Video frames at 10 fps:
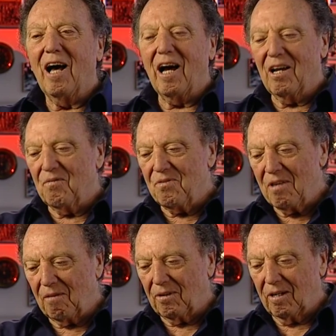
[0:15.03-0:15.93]
I have
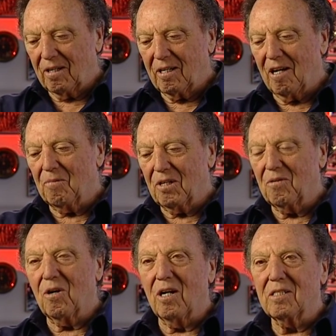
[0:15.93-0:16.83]
never come
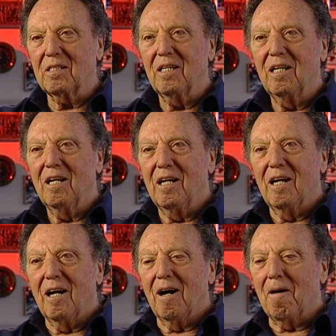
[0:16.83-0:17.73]
across
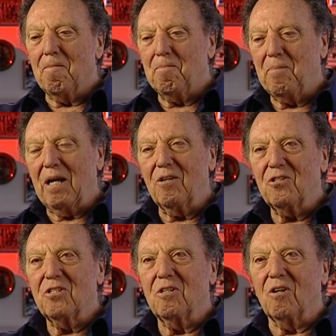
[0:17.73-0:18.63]
a
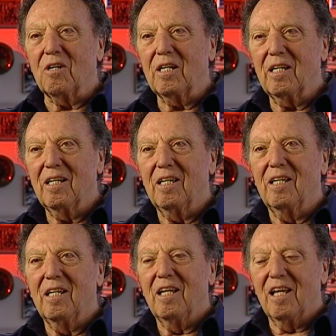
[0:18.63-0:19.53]
better story
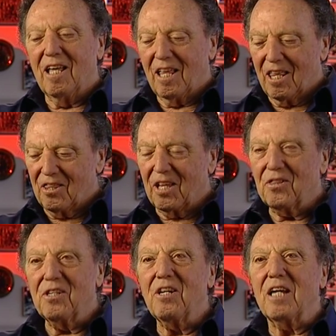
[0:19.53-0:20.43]

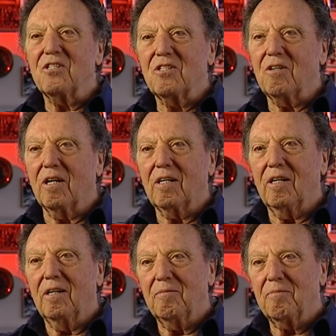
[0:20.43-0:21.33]
than The Night Stalker.